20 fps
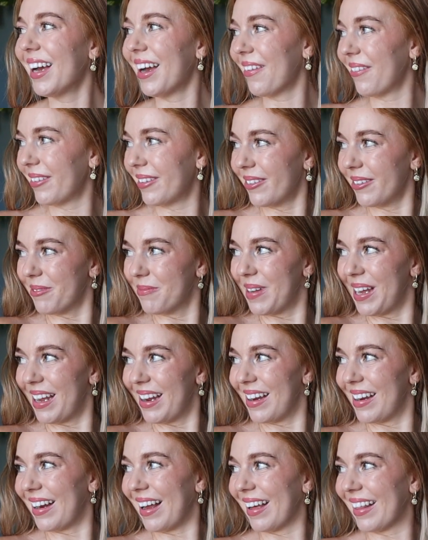have to
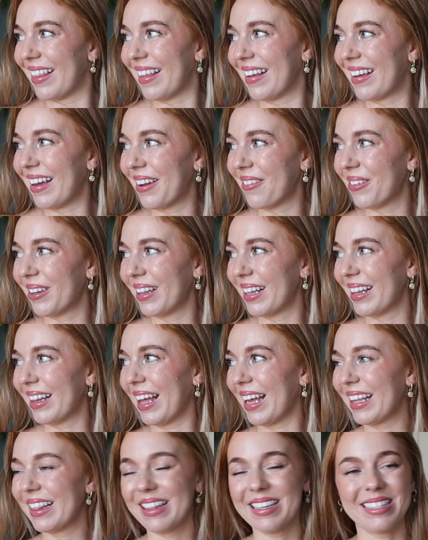admit, I think I really
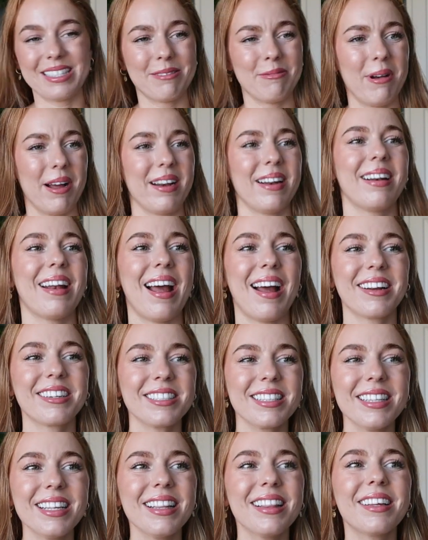like this one. And
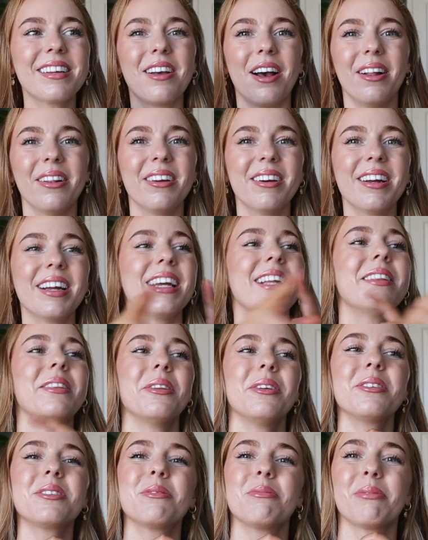actually the color, it
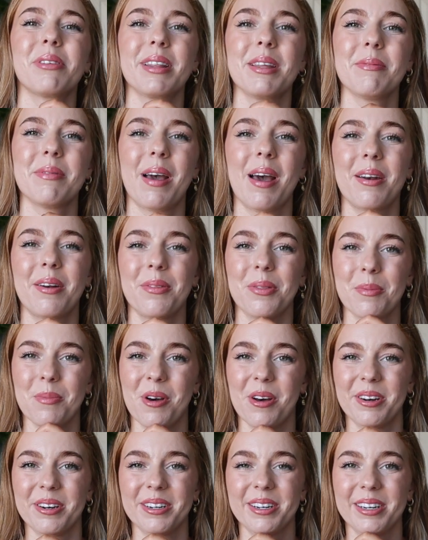looks really bad on the
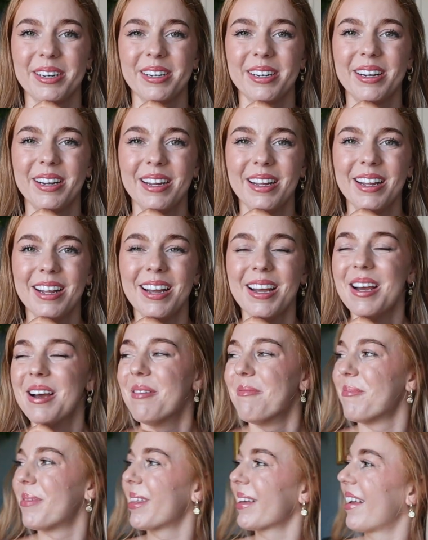monitor,
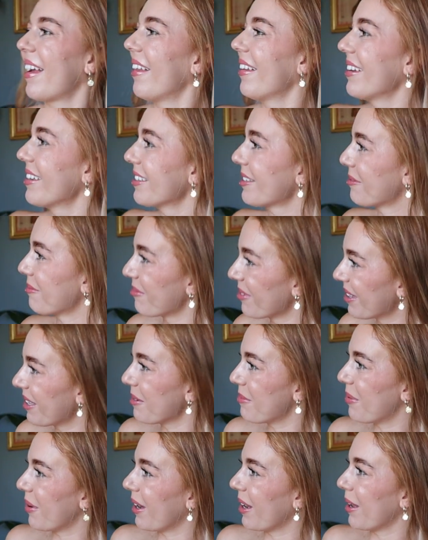but the color is
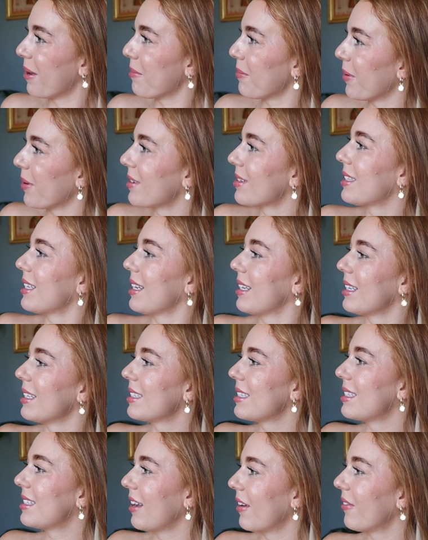really pretty in person.
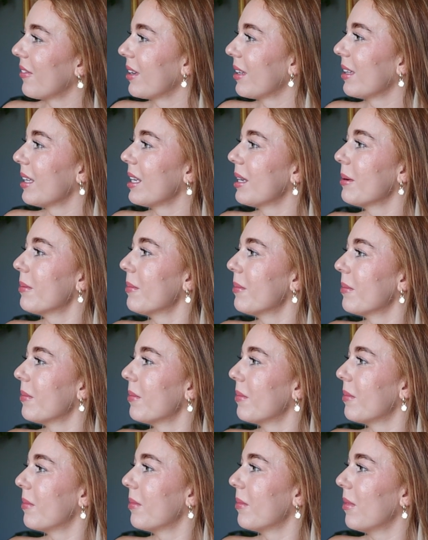It's definitely
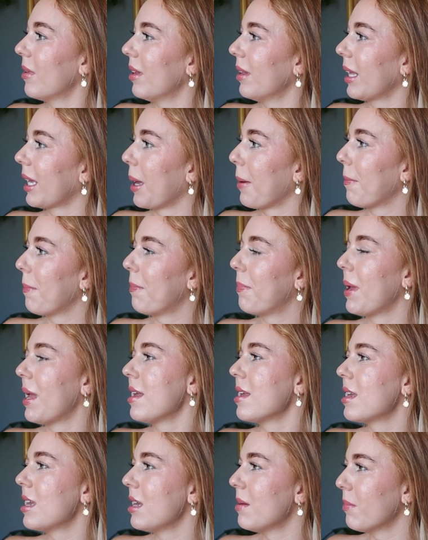like a
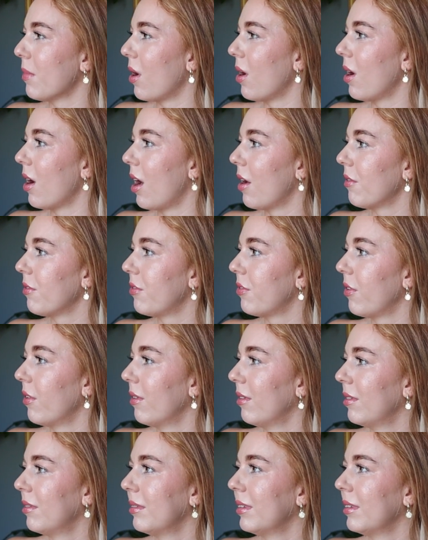pinky mauve,